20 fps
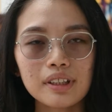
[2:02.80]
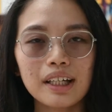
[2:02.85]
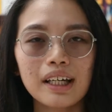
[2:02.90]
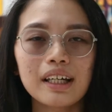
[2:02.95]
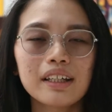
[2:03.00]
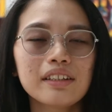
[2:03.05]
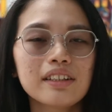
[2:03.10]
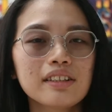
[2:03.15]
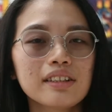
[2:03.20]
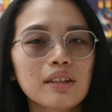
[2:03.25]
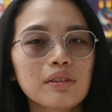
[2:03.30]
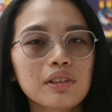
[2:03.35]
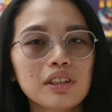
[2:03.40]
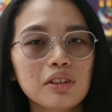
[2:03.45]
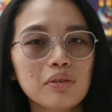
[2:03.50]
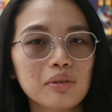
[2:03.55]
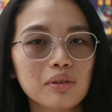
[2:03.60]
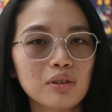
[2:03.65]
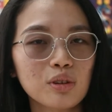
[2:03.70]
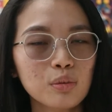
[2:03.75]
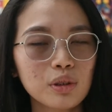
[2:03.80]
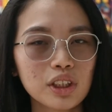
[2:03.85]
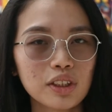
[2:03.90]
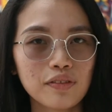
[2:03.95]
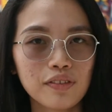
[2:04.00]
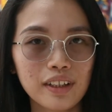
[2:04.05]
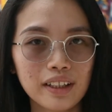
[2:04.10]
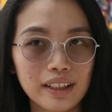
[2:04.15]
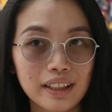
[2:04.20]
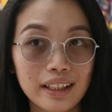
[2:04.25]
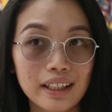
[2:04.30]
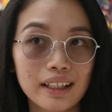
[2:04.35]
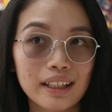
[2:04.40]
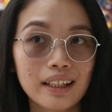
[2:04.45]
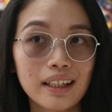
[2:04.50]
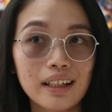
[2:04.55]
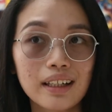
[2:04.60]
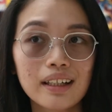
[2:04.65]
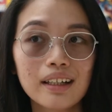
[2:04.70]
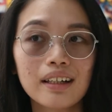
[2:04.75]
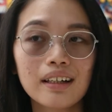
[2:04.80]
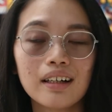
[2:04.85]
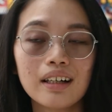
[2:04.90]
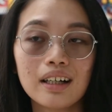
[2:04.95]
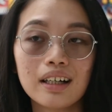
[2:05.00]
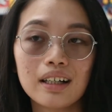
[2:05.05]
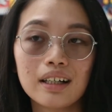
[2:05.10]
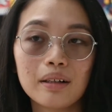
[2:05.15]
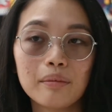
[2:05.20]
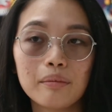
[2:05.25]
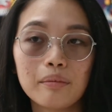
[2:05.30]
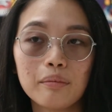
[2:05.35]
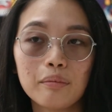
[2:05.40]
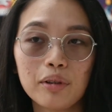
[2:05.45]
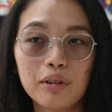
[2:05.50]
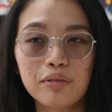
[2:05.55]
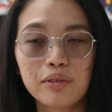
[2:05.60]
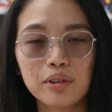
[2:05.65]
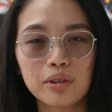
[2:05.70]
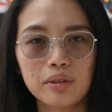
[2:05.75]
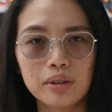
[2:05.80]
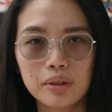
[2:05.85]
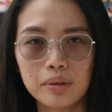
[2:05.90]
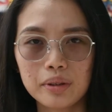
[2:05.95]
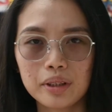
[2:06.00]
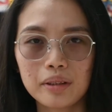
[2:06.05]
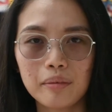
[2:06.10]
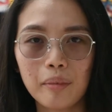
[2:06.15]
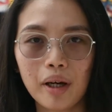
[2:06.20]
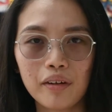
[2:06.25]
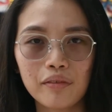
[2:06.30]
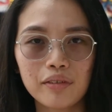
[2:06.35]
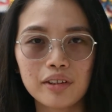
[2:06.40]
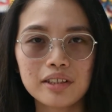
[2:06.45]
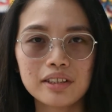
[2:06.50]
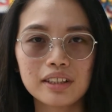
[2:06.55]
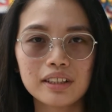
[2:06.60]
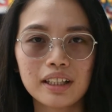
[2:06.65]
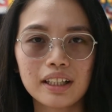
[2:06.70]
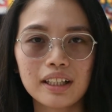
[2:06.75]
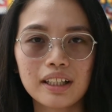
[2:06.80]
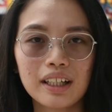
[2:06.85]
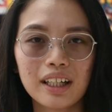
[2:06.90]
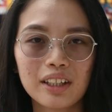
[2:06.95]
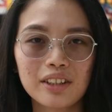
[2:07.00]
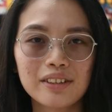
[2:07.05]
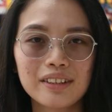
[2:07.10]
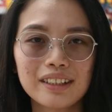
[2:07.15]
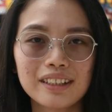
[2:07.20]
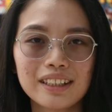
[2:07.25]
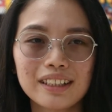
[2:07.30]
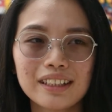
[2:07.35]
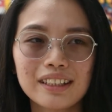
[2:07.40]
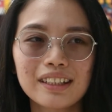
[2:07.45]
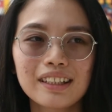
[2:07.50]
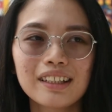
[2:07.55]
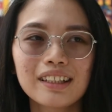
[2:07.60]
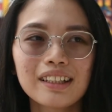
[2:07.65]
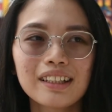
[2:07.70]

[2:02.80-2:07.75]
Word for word: And these outings were so much fun that um, before you know it, my friends and I actually